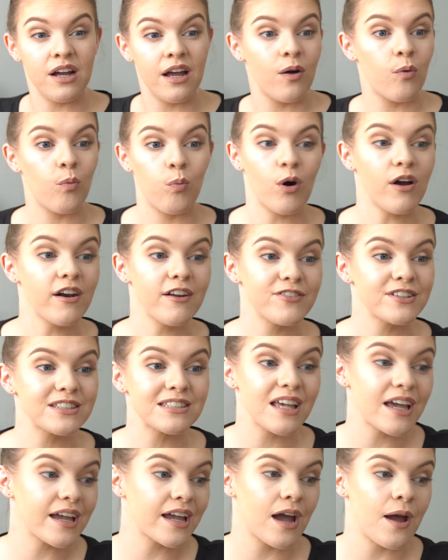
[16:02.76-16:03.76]
What if it's
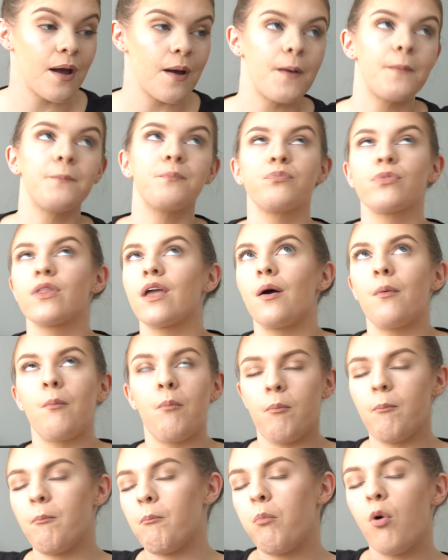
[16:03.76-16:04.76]
like
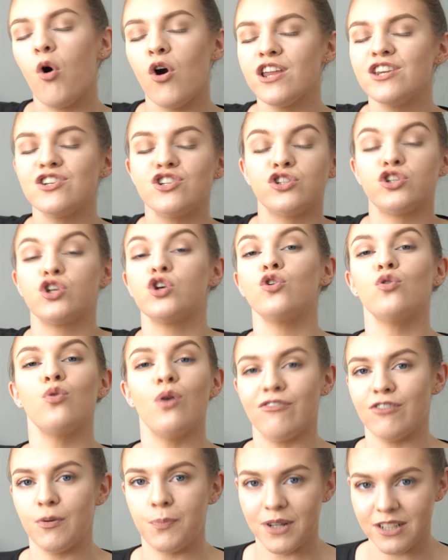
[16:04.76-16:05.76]

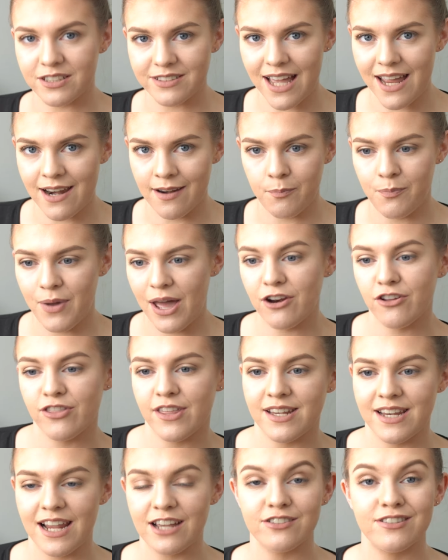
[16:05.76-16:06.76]
0.2% better
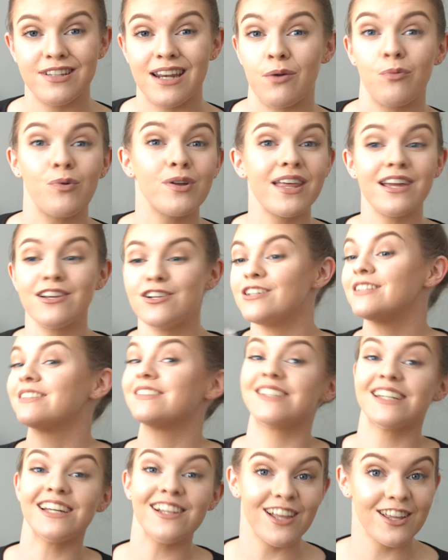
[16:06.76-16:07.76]
than yesterday? Well, then you're
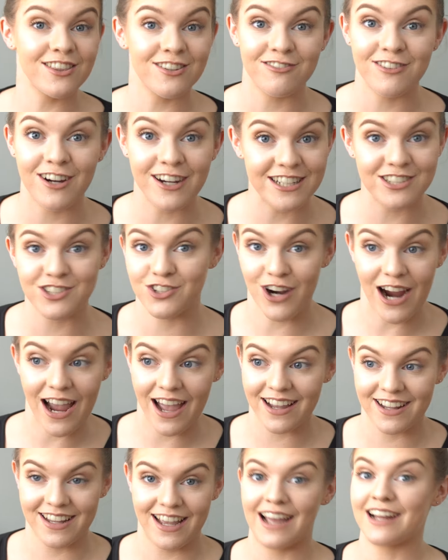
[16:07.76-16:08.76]
still on the right
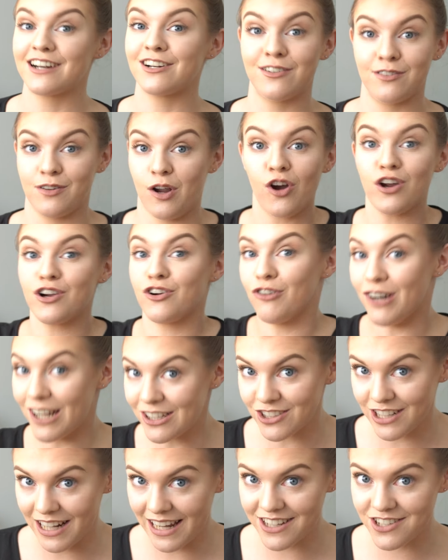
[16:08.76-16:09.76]
track. And
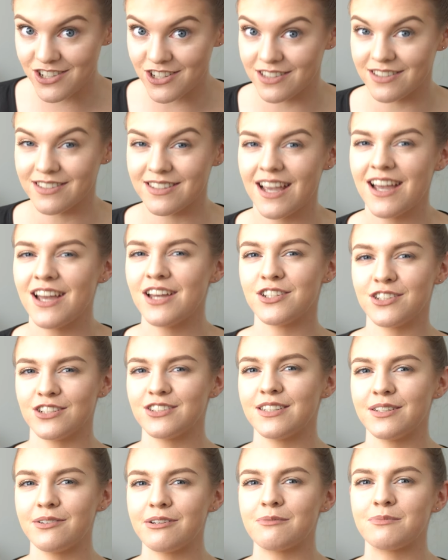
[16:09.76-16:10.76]
congratulations. You
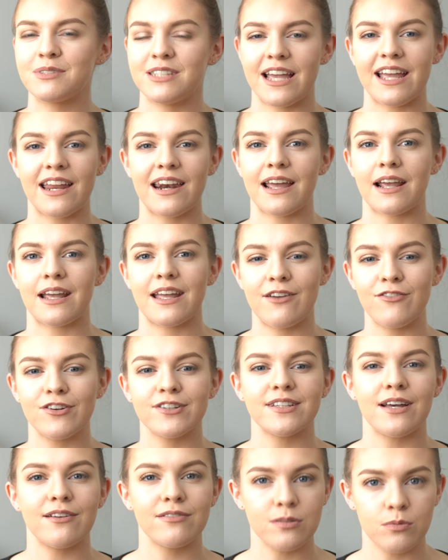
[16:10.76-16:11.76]
see what I'm saying? Like, give
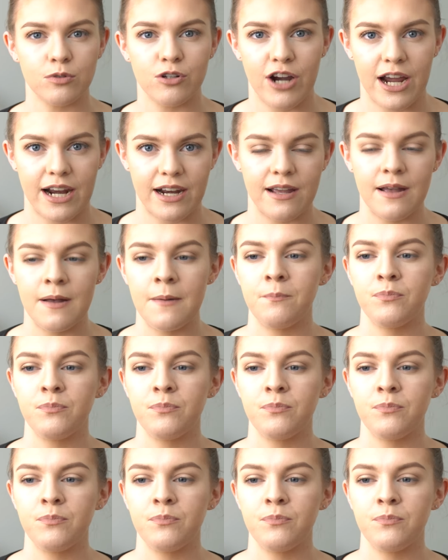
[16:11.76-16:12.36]
yourself some credit.